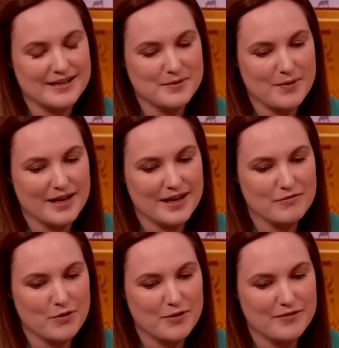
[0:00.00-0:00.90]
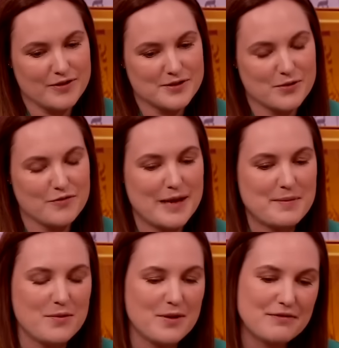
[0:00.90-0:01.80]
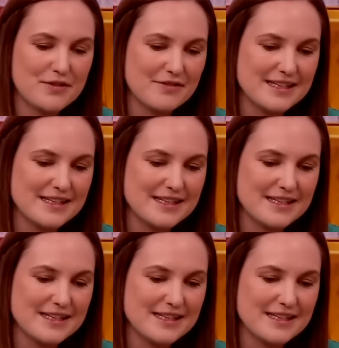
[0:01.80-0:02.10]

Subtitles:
as a working royal for sort of maybe one of the